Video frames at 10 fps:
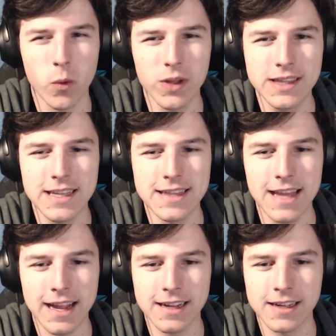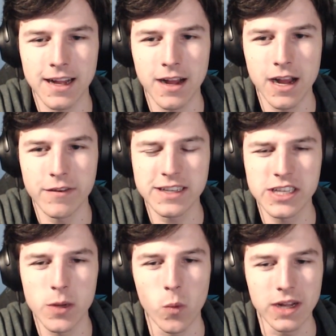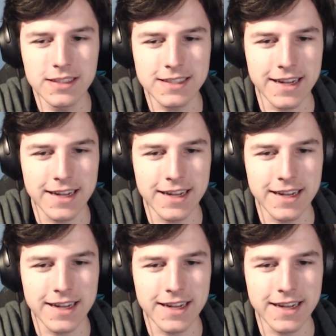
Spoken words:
What the deck eventually wants,